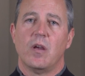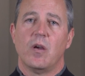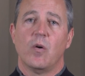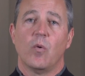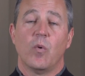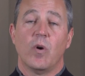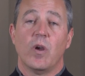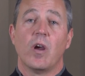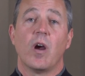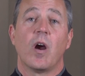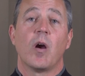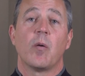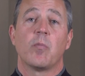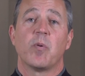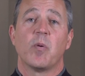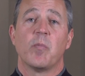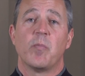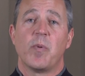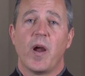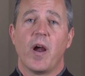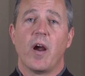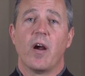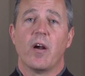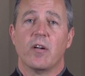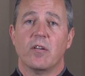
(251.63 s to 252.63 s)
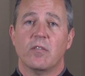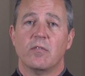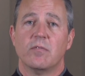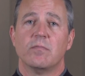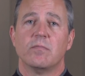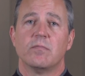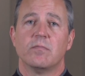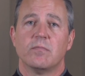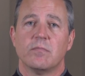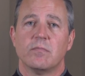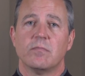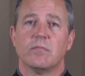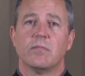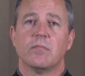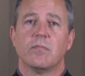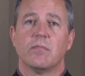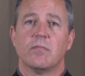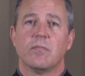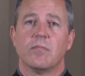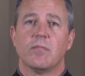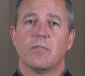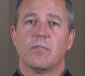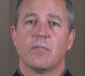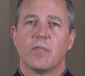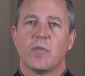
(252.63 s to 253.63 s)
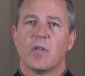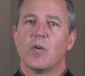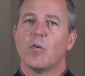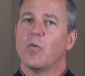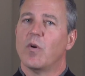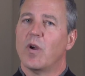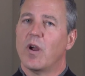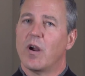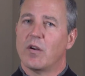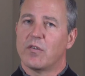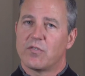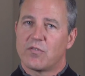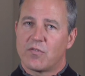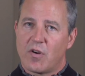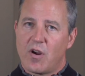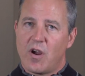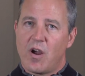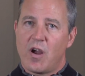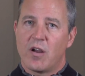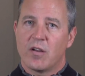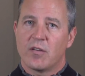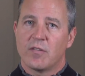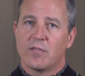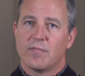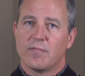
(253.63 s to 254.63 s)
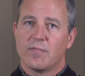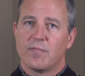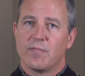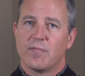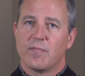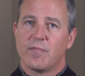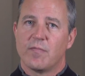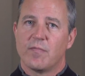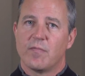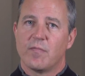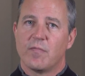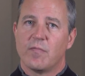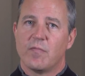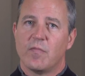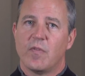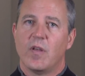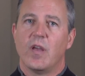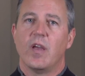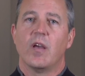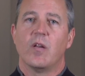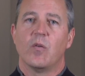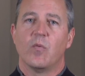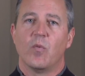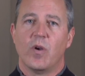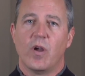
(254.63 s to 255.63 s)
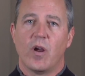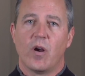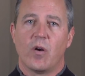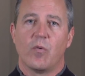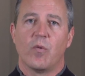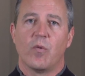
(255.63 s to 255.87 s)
We are prepared, we are strong, and we are